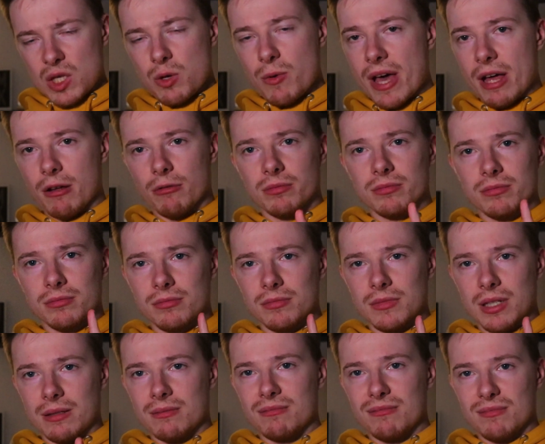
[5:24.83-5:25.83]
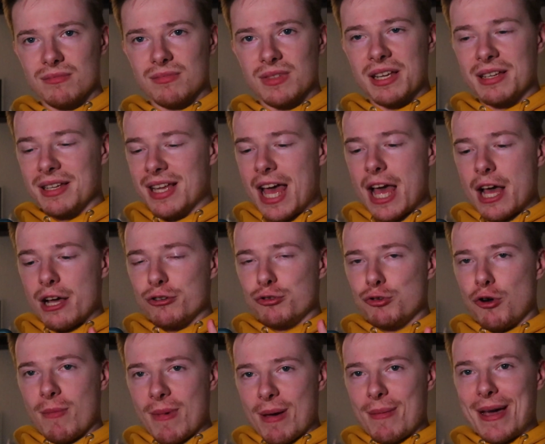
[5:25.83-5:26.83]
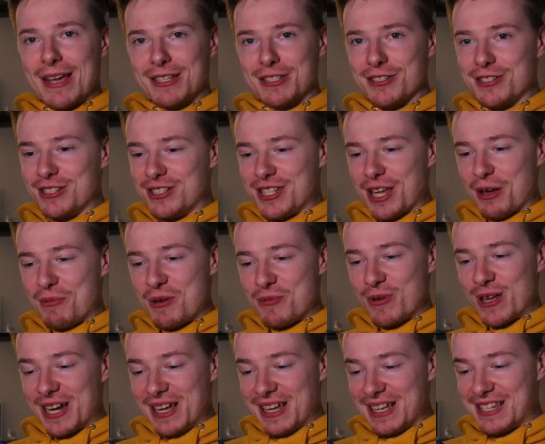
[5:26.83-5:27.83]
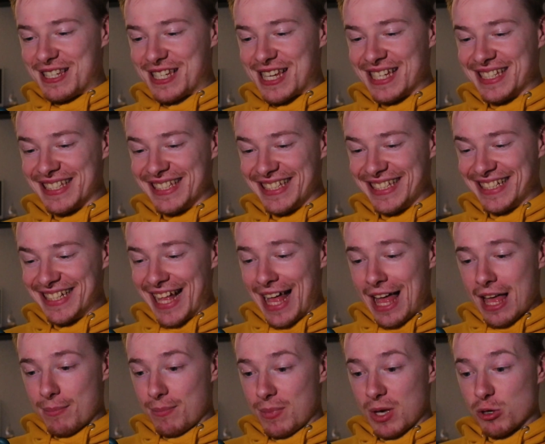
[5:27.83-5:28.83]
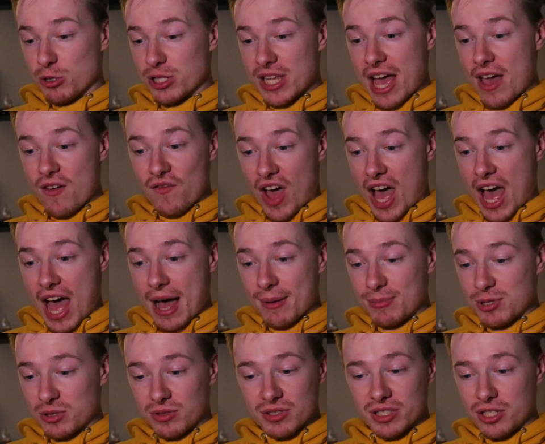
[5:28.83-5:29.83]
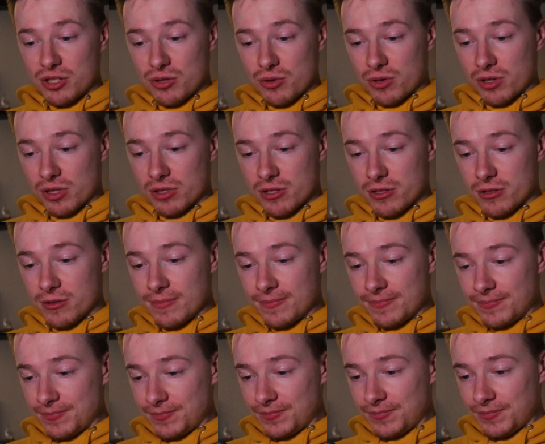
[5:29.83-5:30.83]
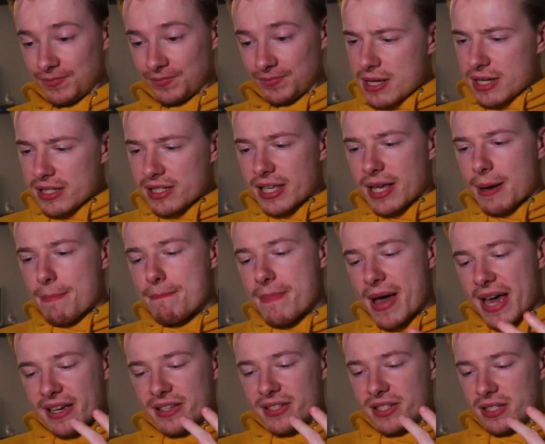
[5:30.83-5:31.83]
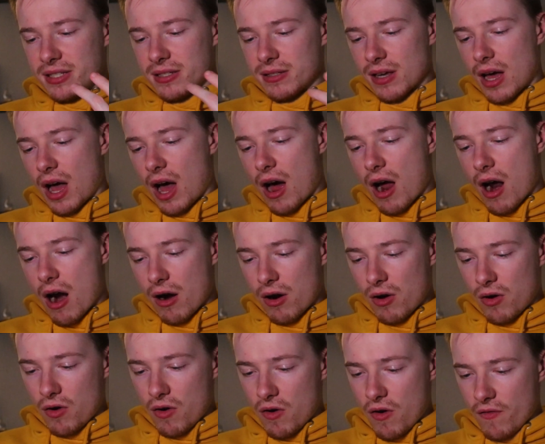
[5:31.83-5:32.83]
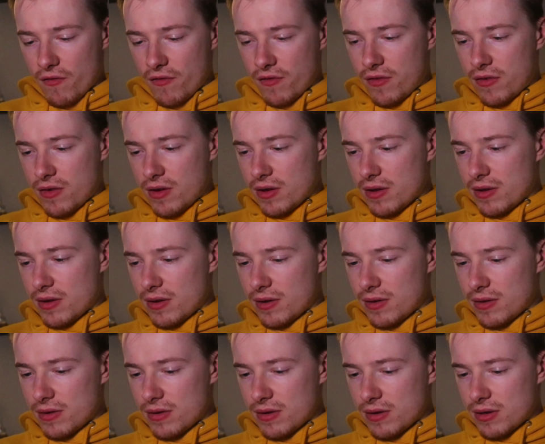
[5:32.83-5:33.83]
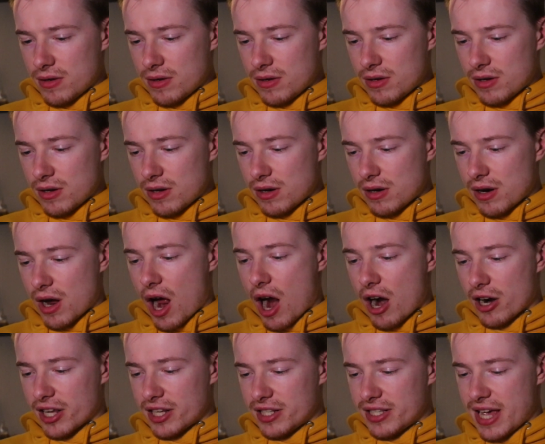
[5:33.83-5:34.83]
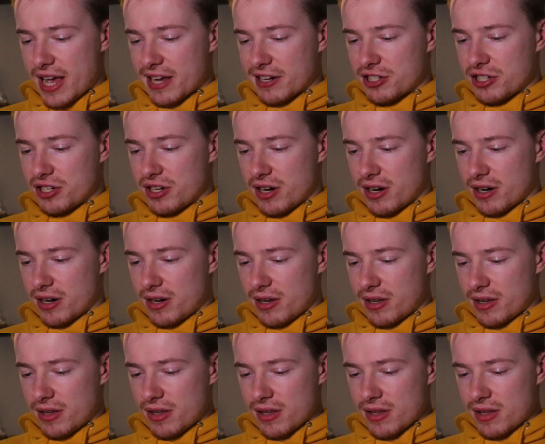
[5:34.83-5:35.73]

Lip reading: Well, drop me a message and tell me where it is, because I have absolutely no clue. It's like a mixed art of architecture